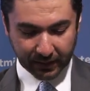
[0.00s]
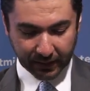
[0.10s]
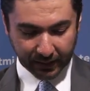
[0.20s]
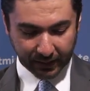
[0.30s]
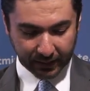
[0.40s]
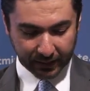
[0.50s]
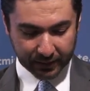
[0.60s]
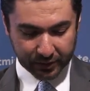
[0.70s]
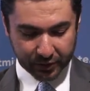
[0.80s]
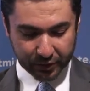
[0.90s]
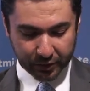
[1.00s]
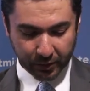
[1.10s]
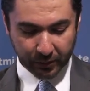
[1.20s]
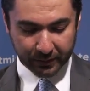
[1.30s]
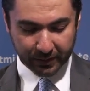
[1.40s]

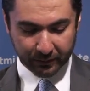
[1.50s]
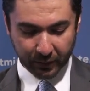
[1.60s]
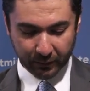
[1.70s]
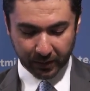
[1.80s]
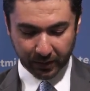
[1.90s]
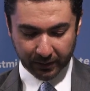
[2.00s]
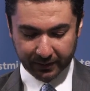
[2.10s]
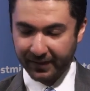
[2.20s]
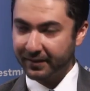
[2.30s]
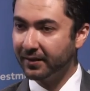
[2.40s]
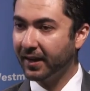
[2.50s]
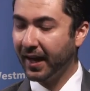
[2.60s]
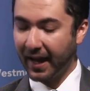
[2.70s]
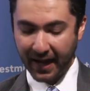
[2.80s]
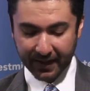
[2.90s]
showed everyone that it
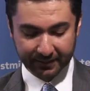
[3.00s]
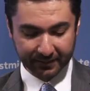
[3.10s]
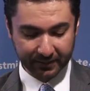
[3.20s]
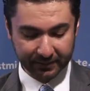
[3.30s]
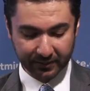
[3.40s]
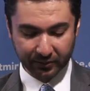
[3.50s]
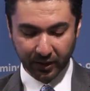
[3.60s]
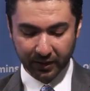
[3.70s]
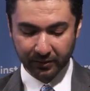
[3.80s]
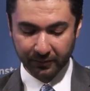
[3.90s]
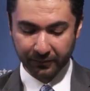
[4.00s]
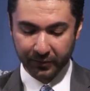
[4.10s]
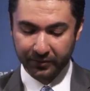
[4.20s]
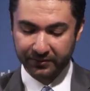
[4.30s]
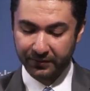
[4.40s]
has the right of
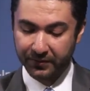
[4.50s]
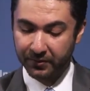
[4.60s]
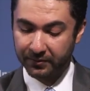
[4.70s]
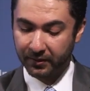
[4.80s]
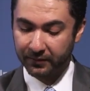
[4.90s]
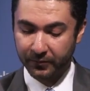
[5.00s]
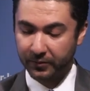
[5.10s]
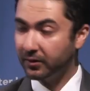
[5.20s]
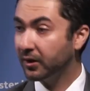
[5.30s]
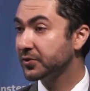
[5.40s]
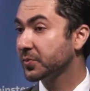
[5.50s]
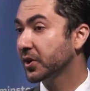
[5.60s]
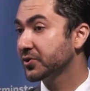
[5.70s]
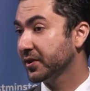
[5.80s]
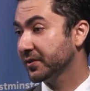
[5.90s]
first refusal for large
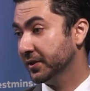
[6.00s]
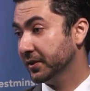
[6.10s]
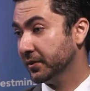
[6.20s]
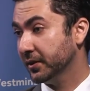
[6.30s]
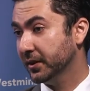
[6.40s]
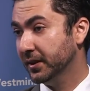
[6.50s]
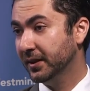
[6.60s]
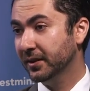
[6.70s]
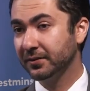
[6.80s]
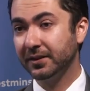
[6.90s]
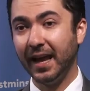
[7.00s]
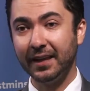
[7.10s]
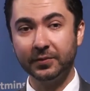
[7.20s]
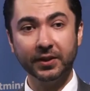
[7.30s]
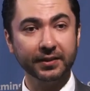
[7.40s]
projects in Iran. So
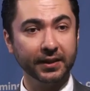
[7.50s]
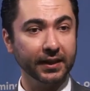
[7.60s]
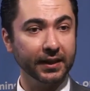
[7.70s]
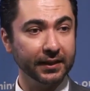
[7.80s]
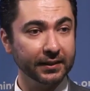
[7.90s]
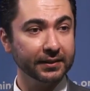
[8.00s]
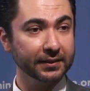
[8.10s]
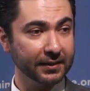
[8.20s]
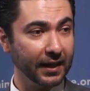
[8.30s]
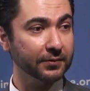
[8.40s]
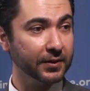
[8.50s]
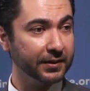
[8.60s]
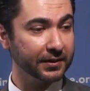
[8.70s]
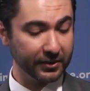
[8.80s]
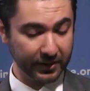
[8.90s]
that was
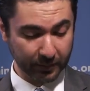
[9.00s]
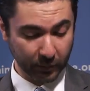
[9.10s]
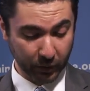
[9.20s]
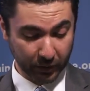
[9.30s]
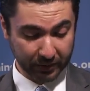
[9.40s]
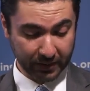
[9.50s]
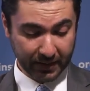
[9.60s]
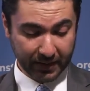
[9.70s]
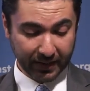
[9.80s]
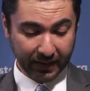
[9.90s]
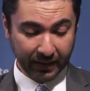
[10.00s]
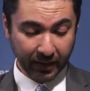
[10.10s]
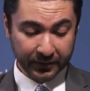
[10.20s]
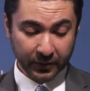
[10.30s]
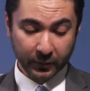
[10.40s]
the turning point.
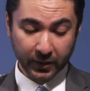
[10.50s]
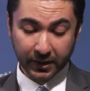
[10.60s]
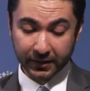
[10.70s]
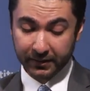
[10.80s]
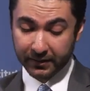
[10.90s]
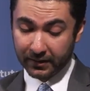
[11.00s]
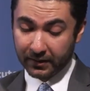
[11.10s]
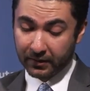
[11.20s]
Another one